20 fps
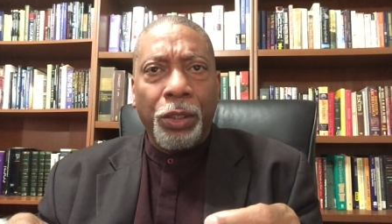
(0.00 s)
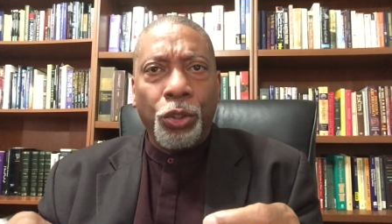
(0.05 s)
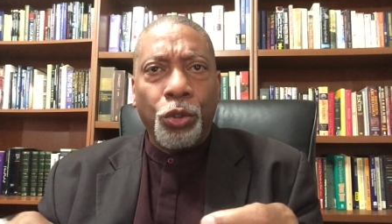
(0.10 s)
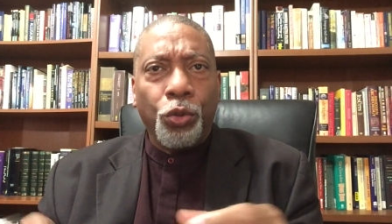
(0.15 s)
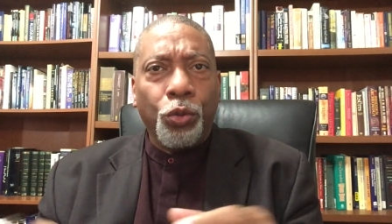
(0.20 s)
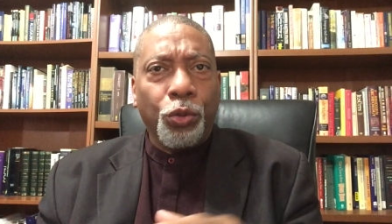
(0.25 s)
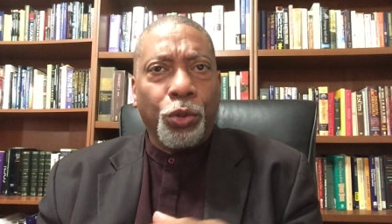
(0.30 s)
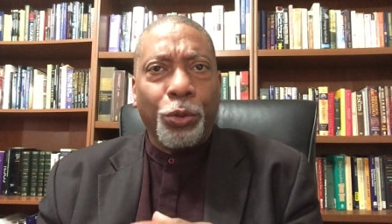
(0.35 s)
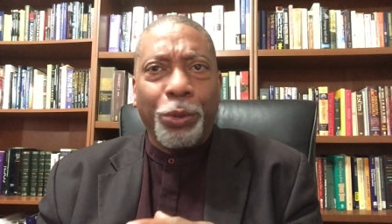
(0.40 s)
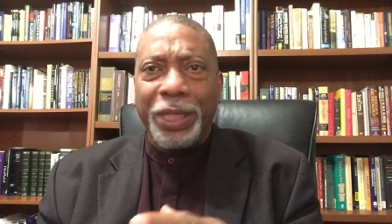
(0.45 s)

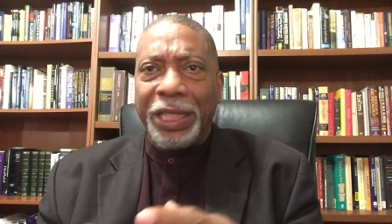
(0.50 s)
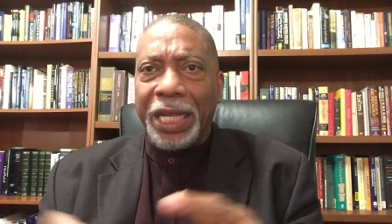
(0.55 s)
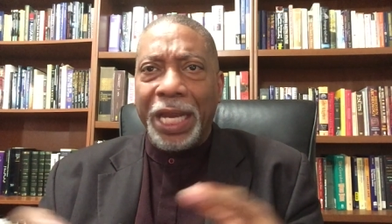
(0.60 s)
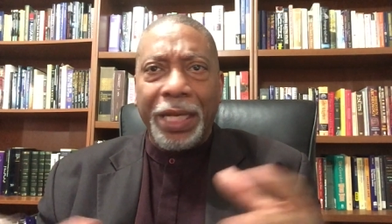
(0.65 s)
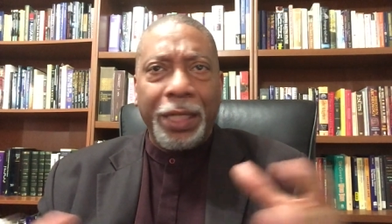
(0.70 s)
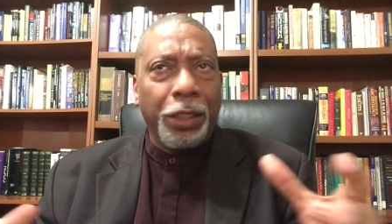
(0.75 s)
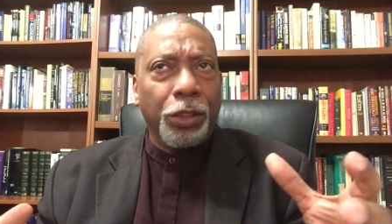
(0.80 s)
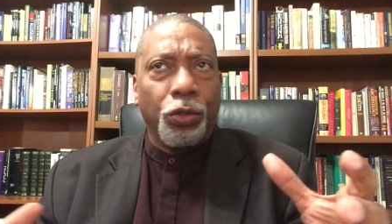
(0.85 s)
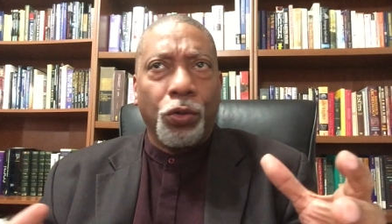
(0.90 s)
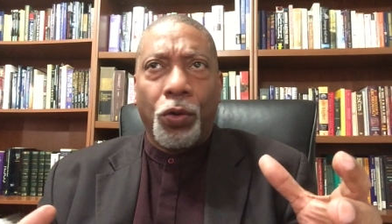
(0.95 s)
who
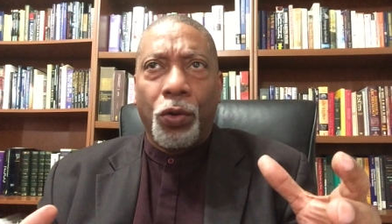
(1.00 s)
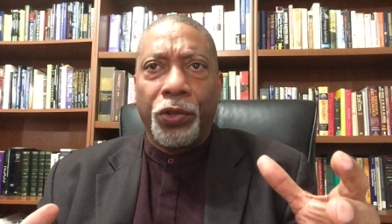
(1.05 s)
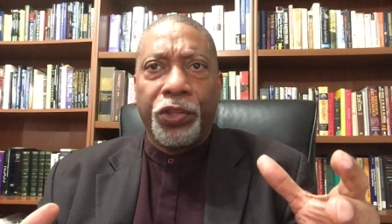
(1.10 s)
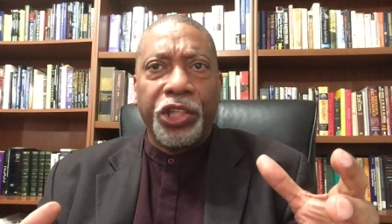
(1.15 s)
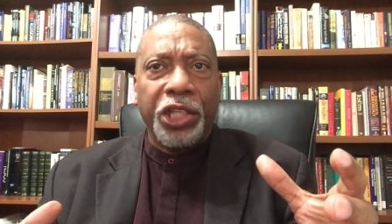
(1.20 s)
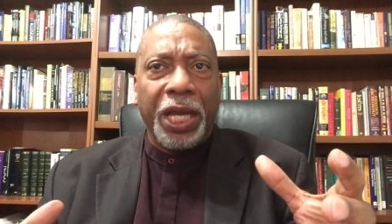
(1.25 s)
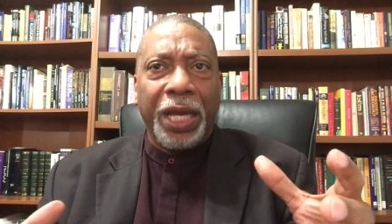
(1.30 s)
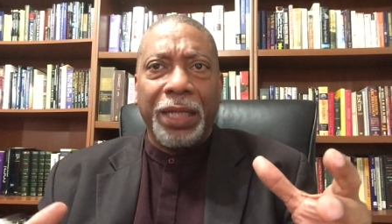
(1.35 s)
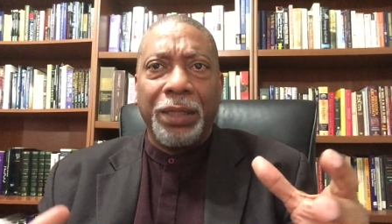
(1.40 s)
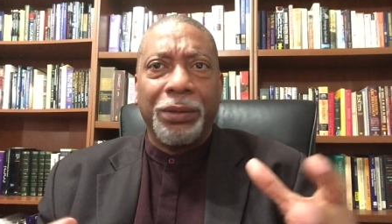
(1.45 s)
created all
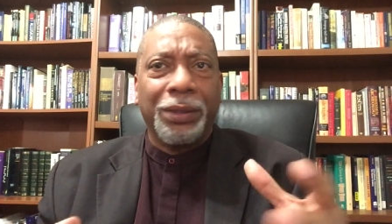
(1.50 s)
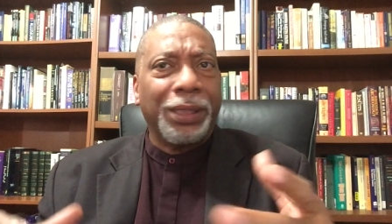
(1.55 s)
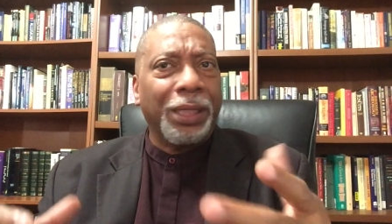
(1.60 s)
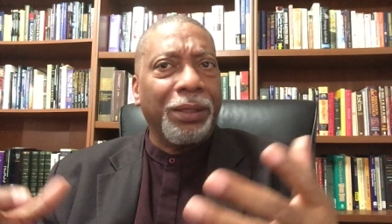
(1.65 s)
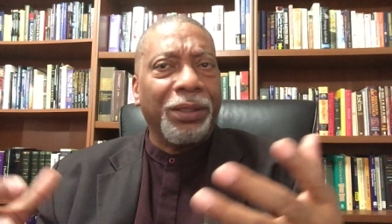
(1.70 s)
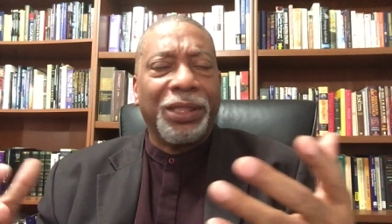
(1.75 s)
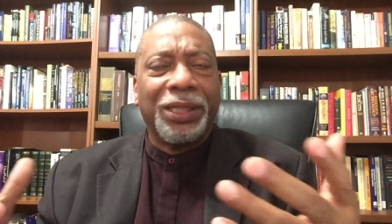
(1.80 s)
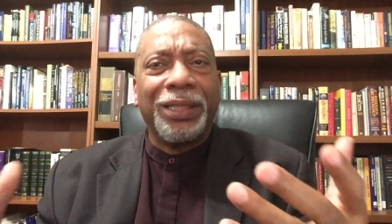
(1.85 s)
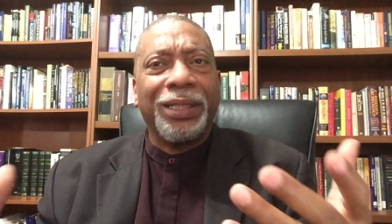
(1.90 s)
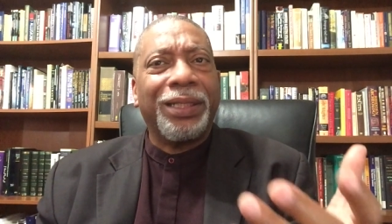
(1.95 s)
things
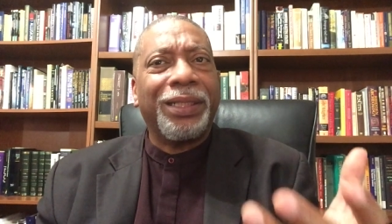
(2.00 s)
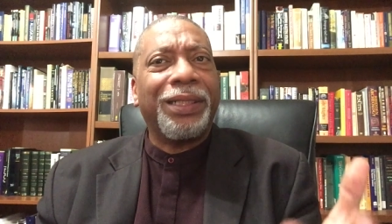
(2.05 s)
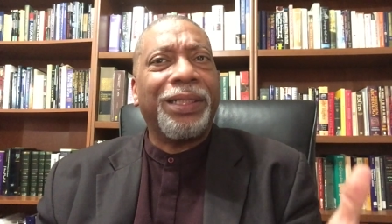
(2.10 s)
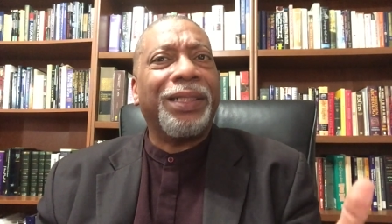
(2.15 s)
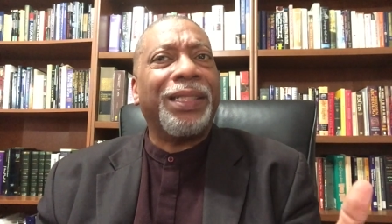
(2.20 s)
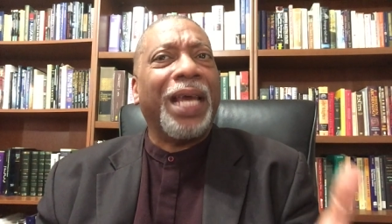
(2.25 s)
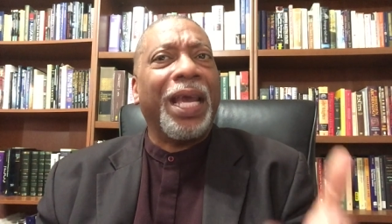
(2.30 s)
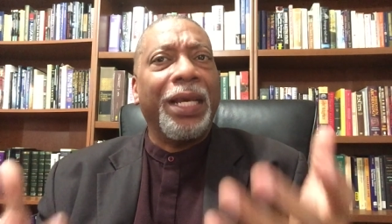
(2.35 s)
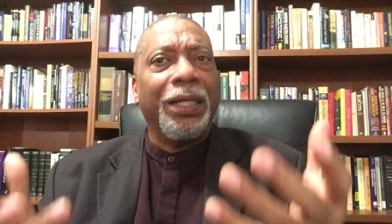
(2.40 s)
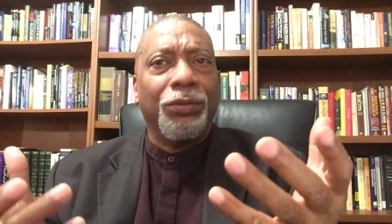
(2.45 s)
and
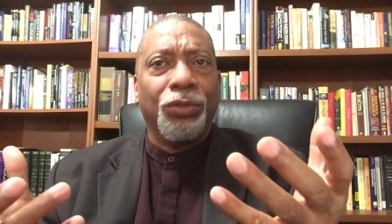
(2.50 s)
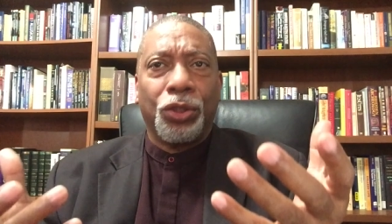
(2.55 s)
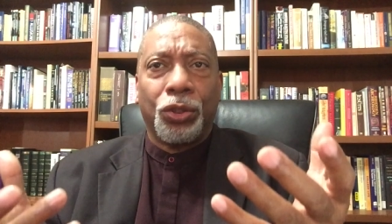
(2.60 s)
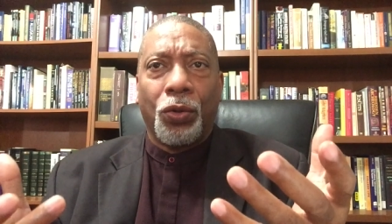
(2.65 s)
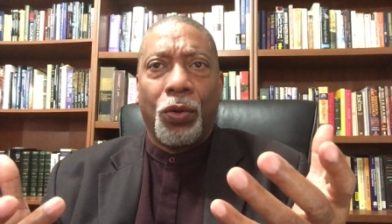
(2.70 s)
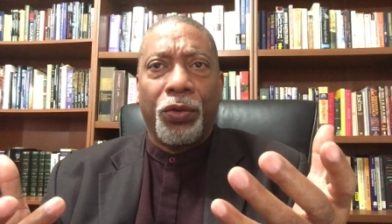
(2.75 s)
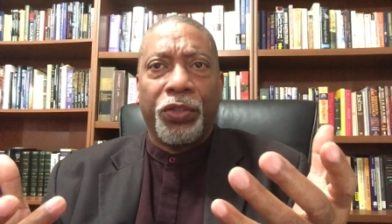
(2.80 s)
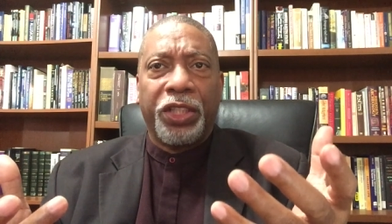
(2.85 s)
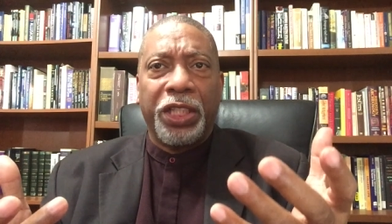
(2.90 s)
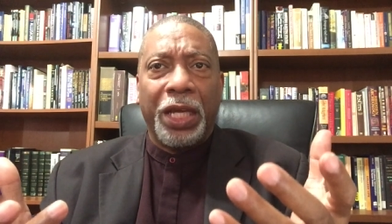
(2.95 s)
sustains
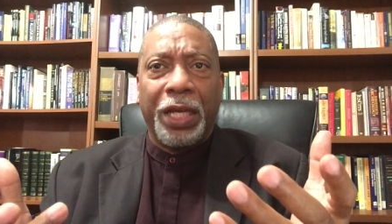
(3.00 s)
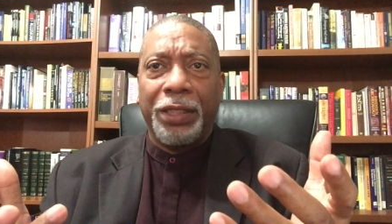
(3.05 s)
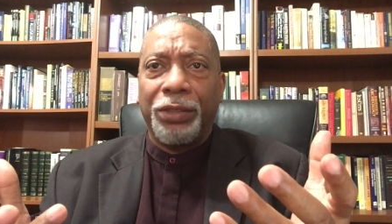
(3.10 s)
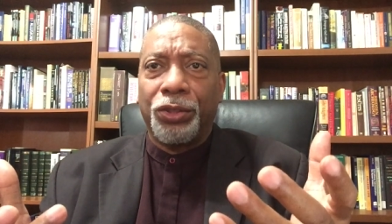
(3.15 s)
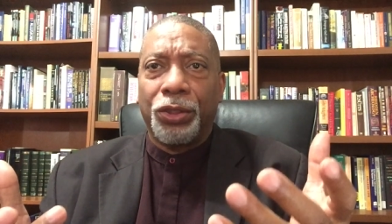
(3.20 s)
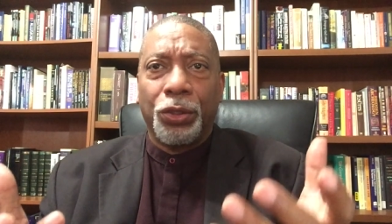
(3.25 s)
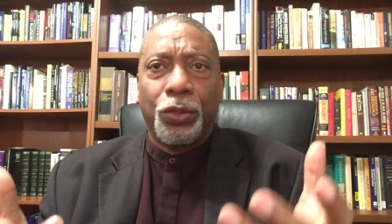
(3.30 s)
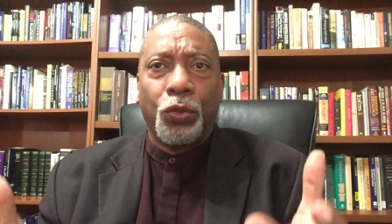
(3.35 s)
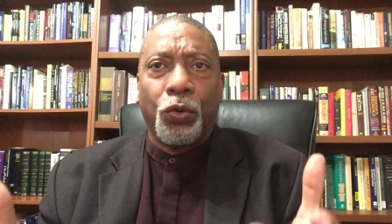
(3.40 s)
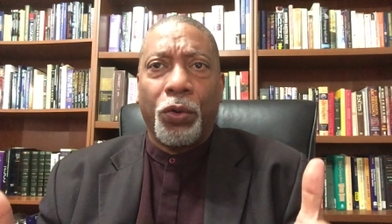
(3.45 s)
all
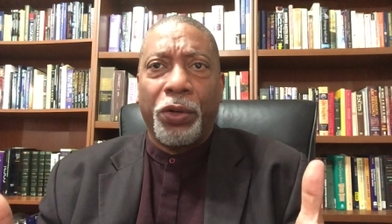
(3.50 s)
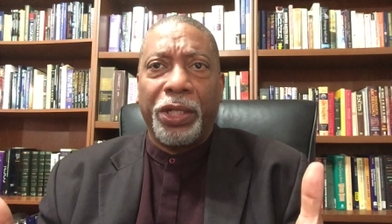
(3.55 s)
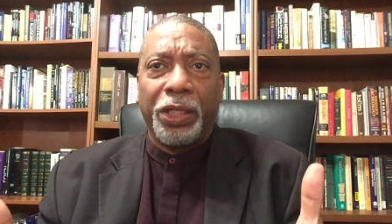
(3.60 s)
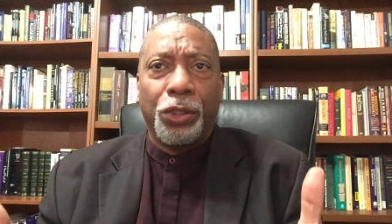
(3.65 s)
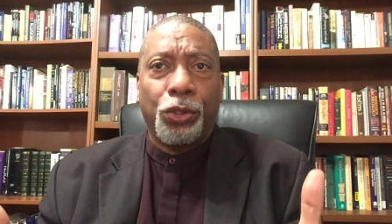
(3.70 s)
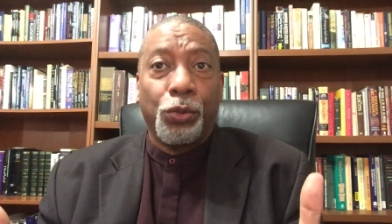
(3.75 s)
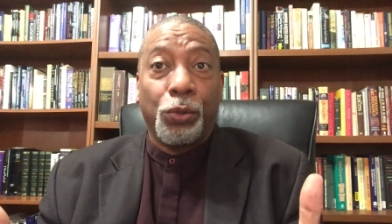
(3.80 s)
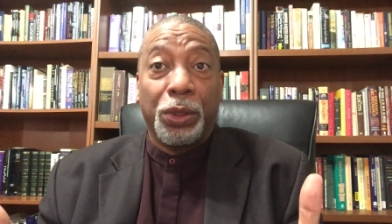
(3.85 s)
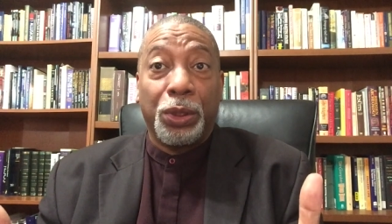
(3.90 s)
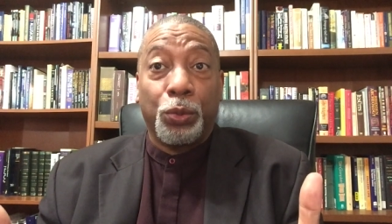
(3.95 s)
things according
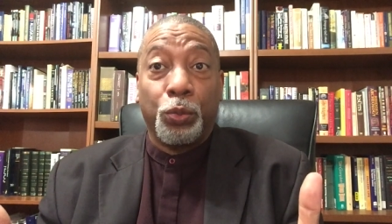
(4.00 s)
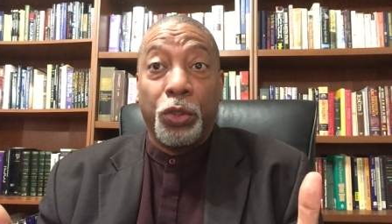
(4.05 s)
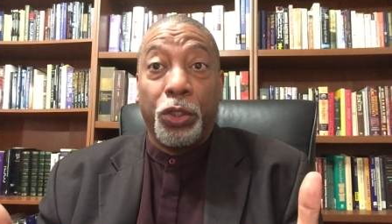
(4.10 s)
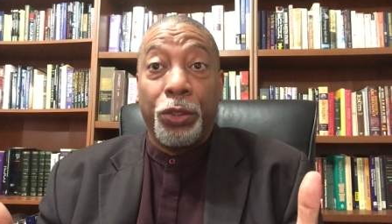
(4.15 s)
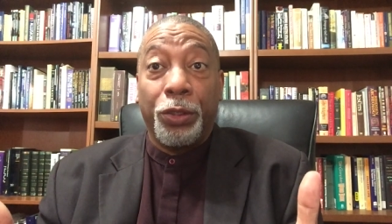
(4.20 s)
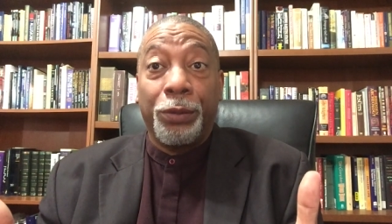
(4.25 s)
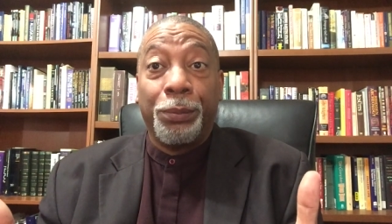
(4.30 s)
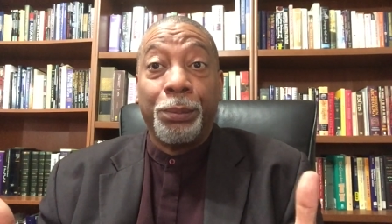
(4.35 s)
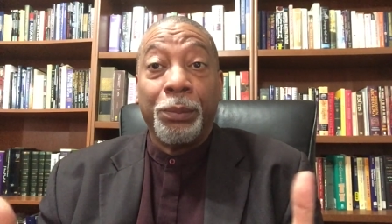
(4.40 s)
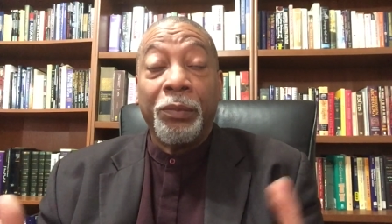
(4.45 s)
to his
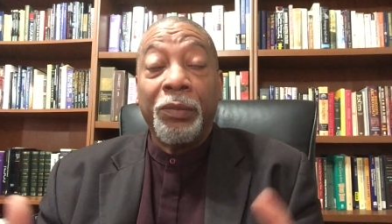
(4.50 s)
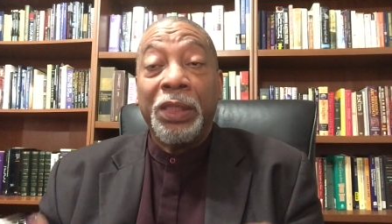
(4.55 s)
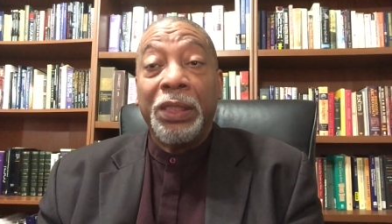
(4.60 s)
word